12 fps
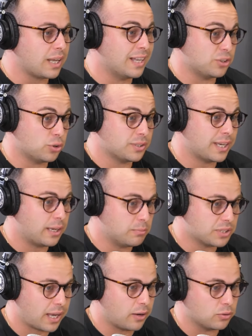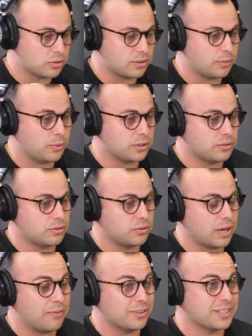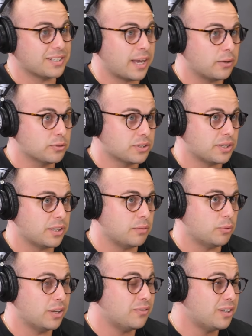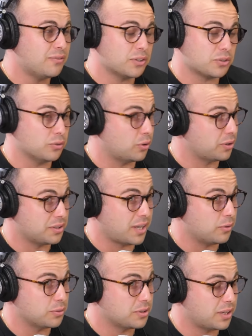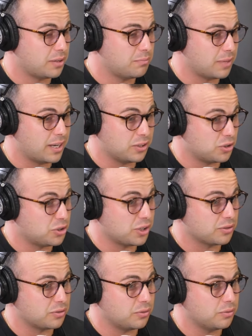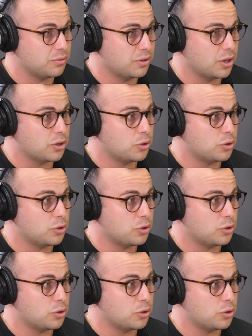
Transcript: as your team scales, once you have a sales team, or even if it's not a sales team and it's just you,